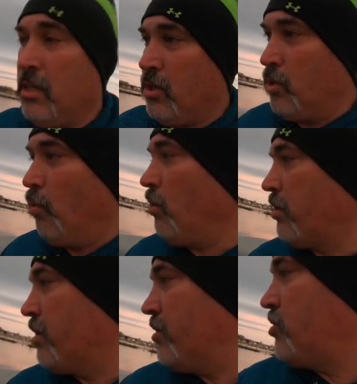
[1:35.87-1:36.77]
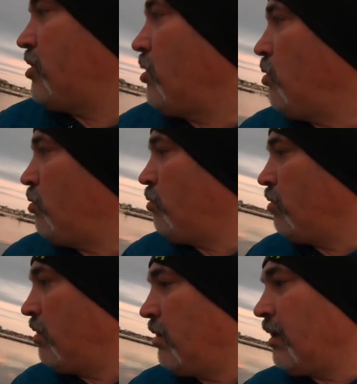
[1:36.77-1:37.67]
the water is so
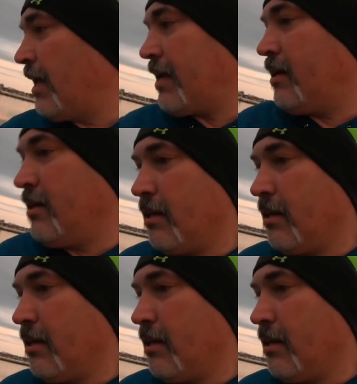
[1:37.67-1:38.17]
like